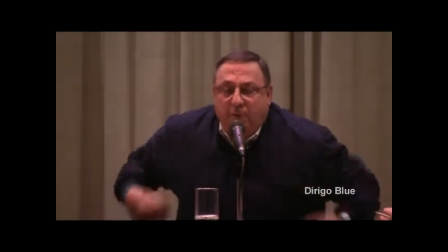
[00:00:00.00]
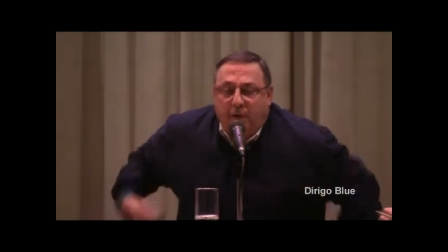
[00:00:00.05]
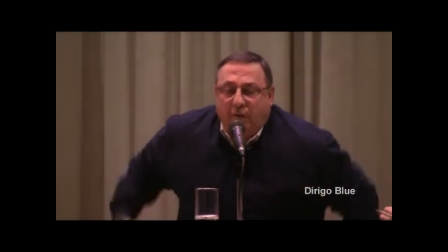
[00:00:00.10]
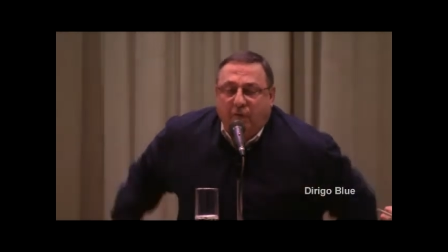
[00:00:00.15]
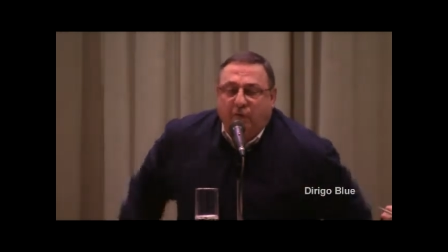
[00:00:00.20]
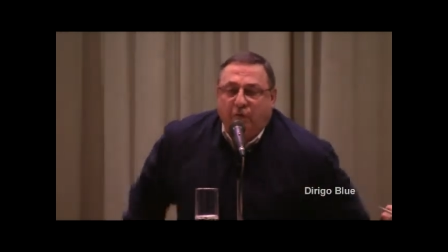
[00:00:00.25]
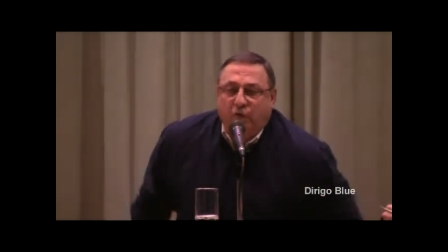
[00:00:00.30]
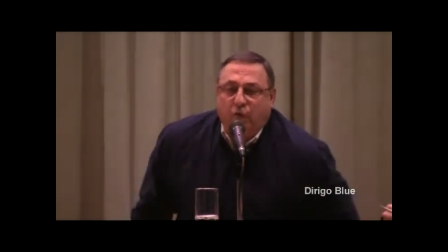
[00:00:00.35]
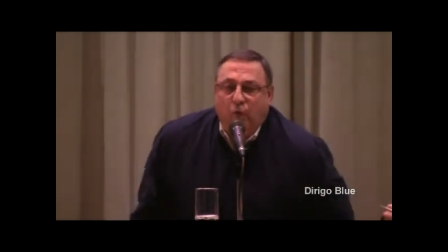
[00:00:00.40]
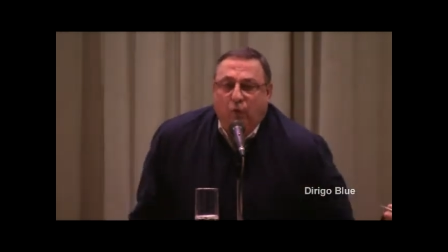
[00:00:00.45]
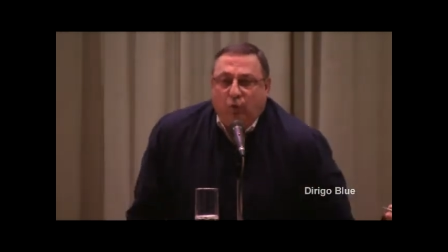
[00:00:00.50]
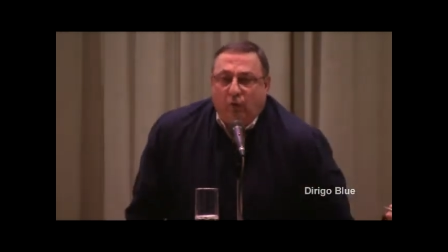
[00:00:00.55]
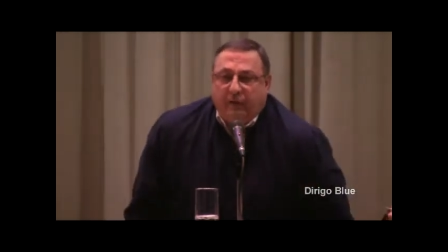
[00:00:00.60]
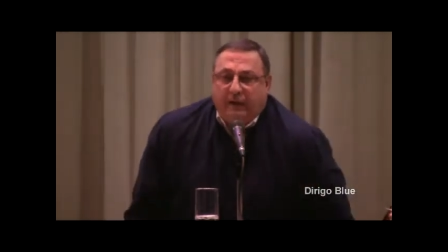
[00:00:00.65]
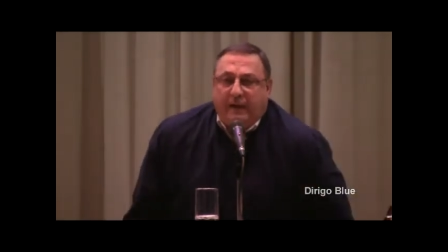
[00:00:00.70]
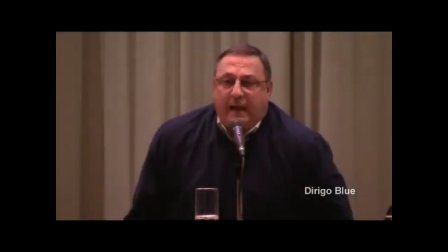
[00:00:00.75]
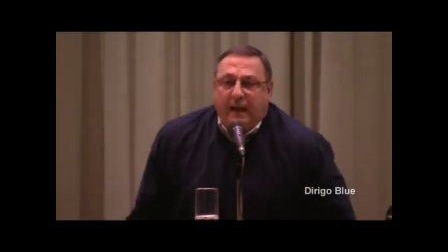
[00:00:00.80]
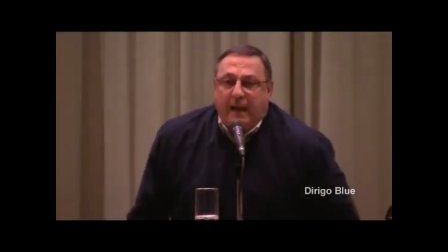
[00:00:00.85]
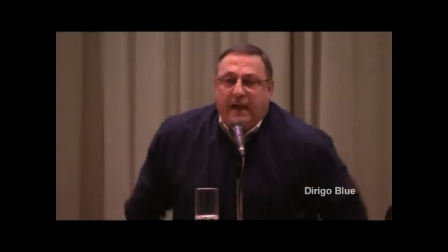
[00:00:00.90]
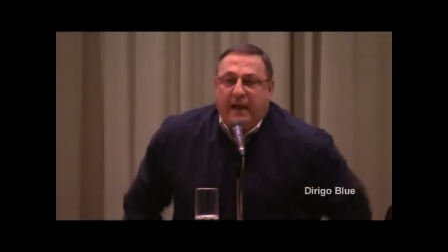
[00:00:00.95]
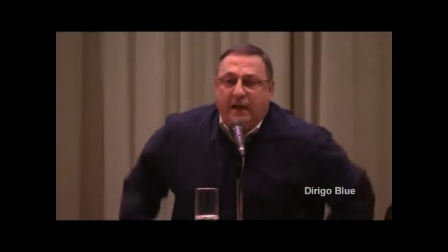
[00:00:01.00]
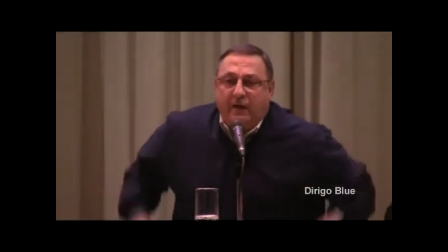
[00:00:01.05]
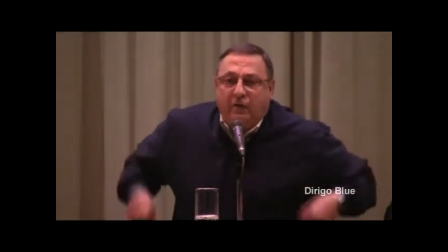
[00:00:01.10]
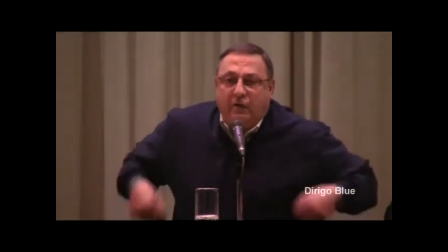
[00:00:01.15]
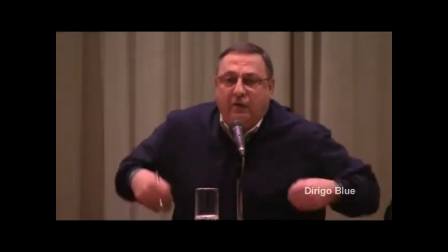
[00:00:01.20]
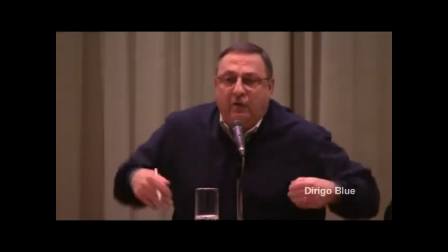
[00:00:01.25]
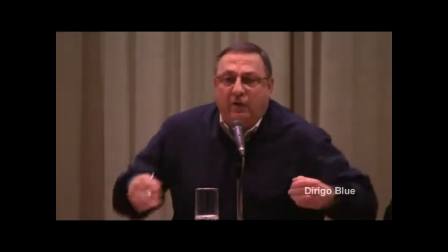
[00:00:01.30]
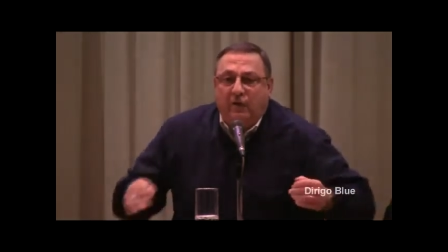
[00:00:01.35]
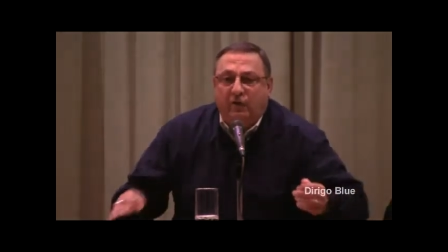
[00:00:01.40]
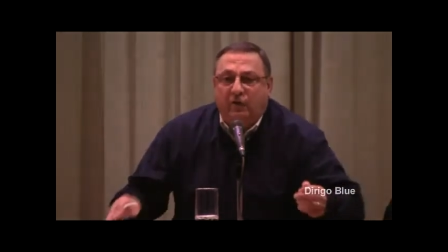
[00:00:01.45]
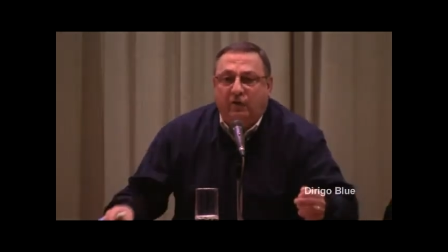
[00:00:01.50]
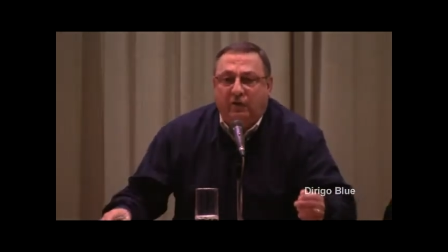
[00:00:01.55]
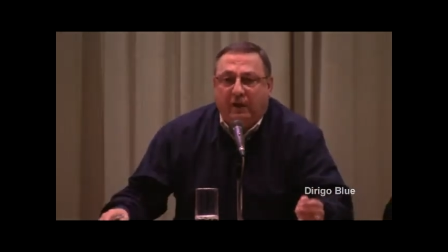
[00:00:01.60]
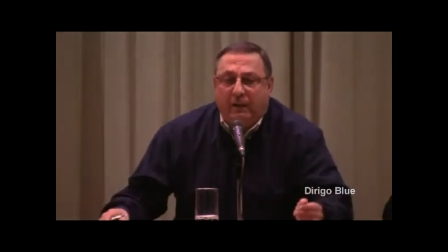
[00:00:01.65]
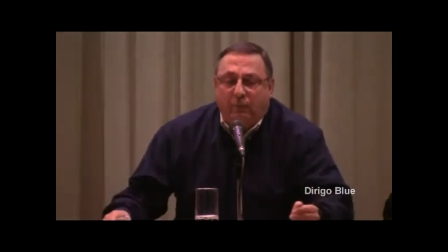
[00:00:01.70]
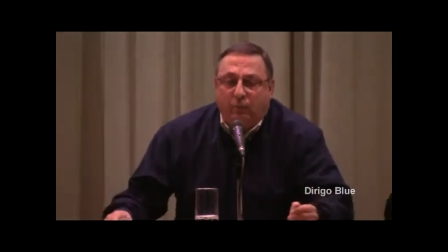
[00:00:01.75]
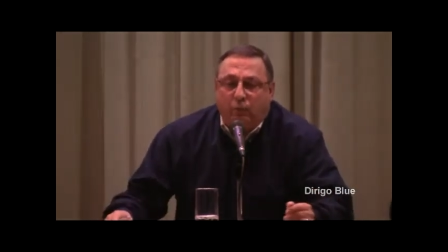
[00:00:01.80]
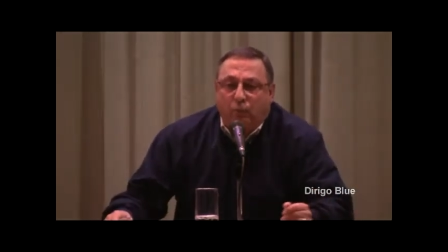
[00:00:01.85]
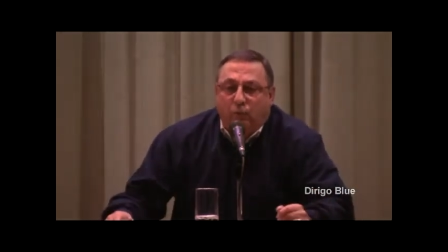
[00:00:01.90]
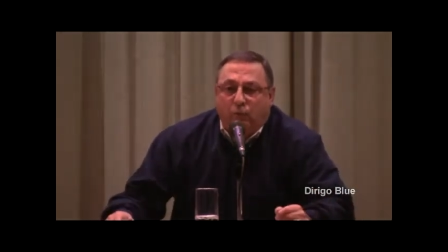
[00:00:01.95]
a school that has
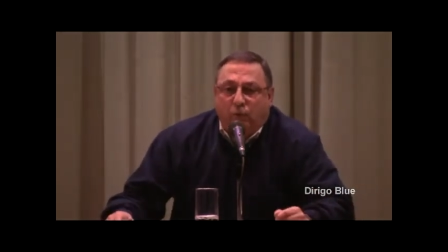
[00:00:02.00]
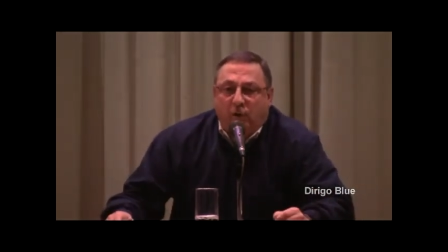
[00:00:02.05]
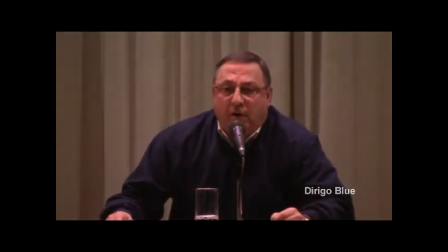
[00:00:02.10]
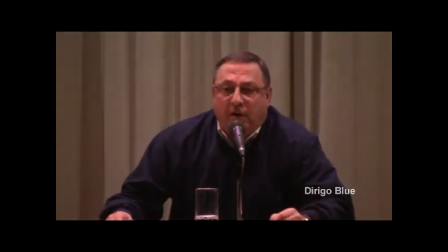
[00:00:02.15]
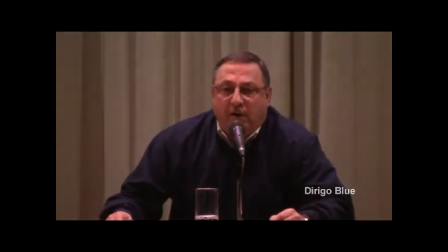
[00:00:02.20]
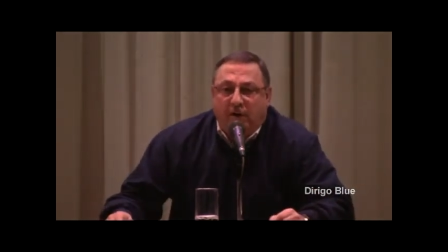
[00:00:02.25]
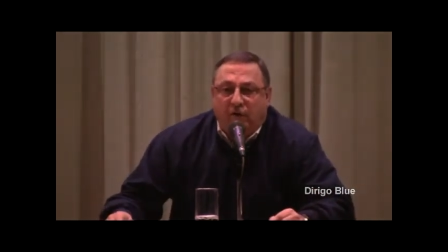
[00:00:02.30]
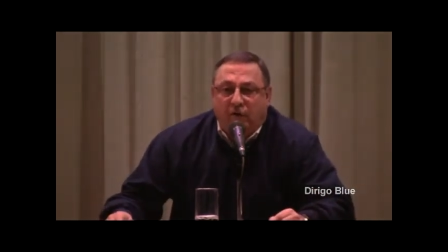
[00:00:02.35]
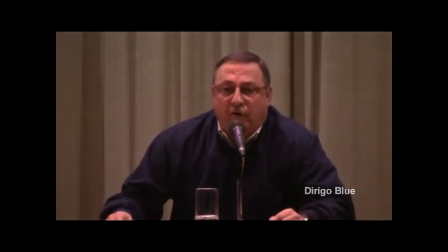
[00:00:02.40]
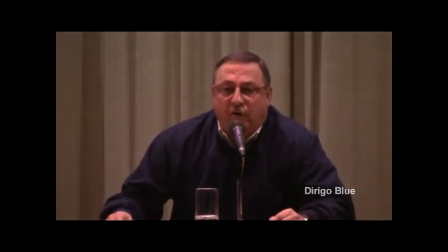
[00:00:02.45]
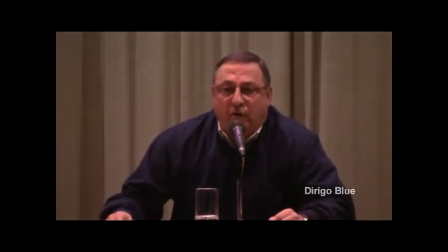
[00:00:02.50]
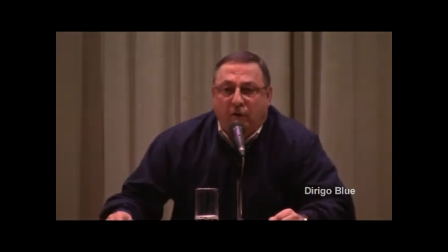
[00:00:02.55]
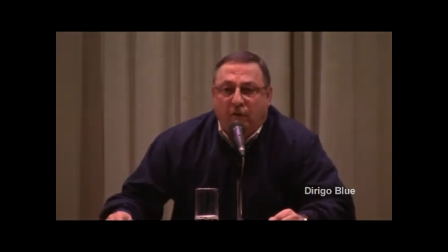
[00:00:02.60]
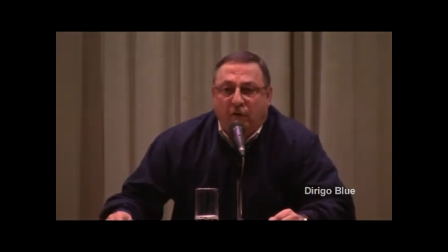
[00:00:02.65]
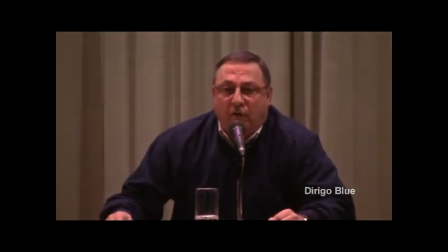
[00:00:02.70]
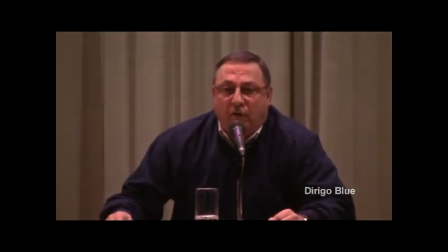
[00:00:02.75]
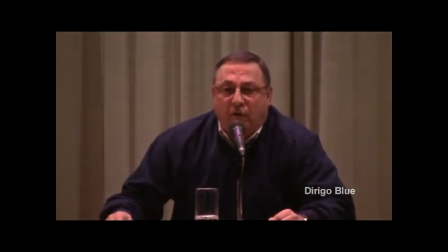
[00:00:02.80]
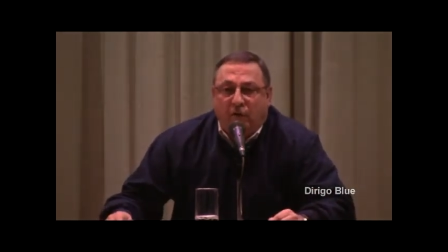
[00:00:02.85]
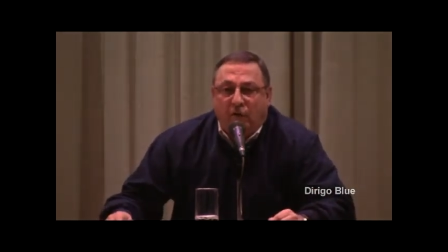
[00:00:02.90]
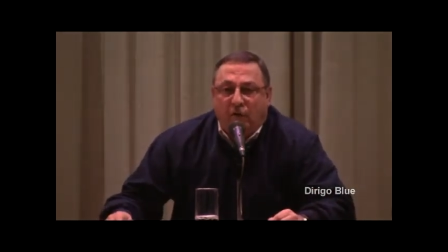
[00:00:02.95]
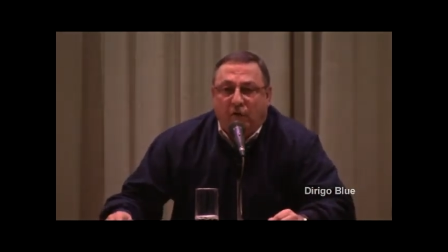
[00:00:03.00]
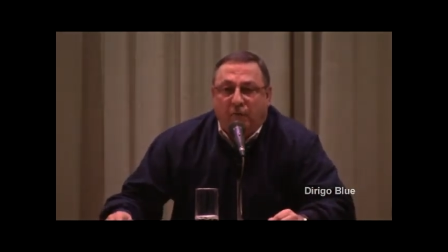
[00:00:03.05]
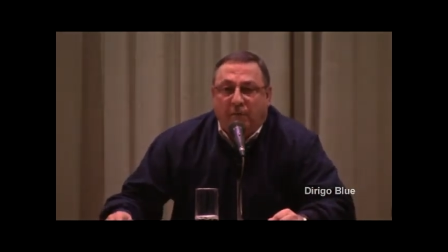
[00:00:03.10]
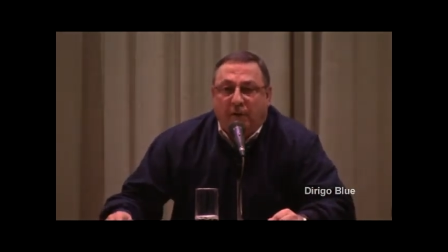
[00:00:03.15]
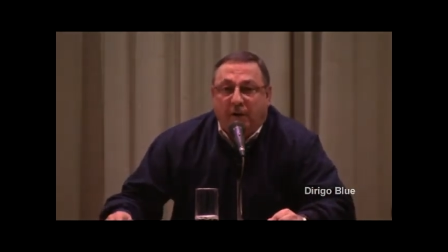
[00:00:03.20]
some religious overtones